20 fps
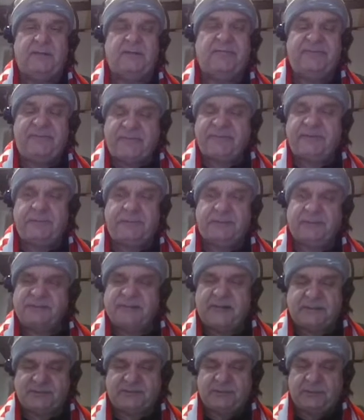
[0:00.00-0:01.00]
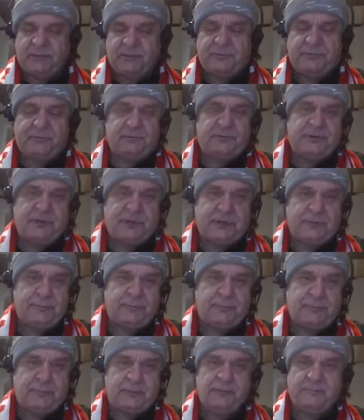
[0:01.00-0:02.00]
50% is going through the dark
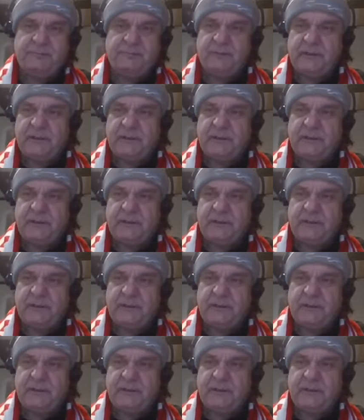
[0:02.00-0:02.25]
pool.